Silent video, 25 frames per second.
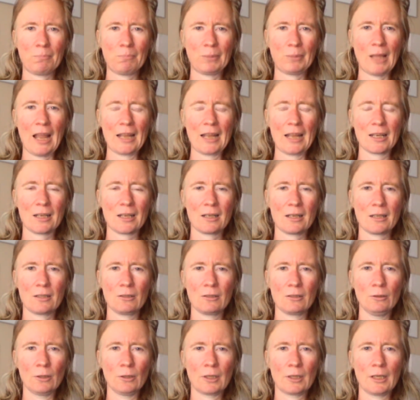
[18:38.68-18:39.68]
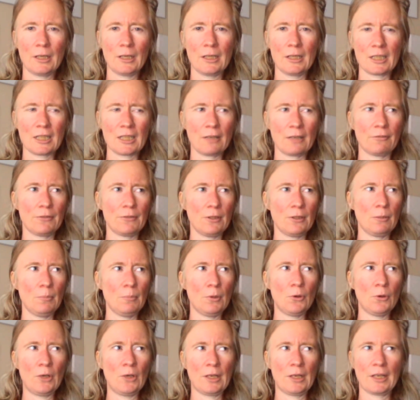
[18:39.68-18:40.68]
blank. You look at yourself in the
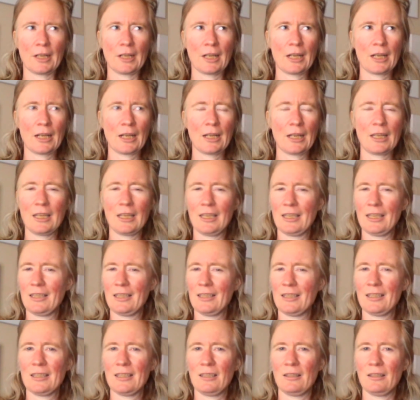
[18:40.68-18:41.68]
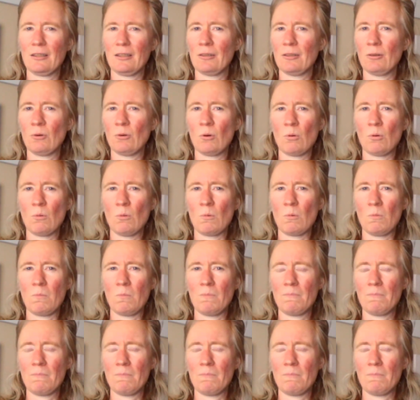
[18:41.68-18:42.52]
mirror, you're